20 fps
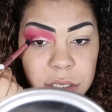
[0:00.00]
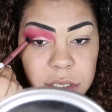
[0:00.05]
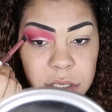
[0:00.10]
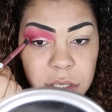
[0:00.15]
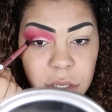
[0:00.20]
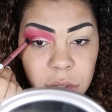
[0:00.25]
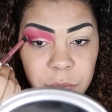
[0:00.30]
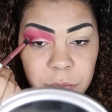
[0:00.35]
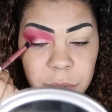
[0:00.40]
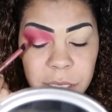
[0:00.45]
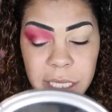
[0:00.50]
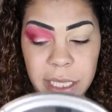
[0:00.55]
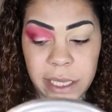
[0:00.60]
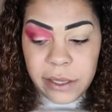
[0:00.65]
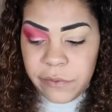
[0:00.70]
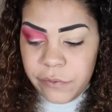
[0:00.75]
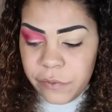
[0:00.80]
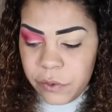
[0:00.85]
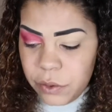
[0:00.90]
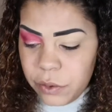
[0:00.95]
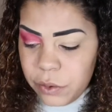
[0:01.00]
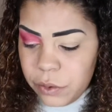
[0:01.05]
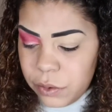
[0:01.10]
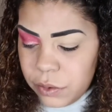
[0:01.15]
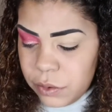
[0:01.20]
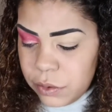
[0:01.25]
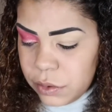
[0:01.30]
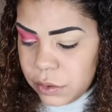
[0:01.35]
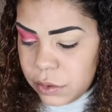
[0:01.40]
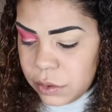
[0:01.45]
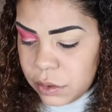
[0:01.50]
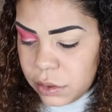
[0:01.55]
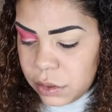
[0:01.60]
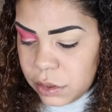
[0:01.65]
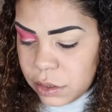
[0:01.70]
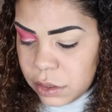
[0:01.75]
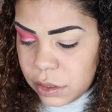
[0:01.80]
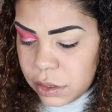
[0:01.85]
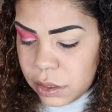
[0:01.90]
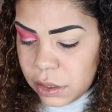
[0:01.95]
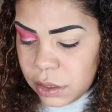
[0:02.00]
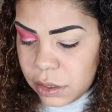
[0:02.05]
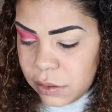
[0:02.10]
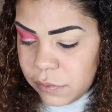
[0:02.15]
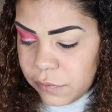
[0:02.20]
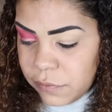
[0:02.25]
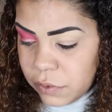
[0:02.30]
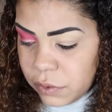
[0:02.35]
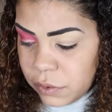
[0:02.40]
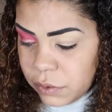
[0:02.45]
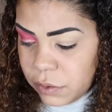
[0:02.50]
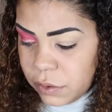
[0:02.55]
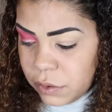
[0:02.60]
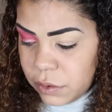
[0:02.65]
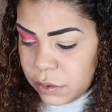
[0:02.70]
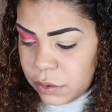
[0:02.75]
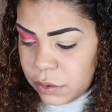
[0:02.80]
So playful and colorful.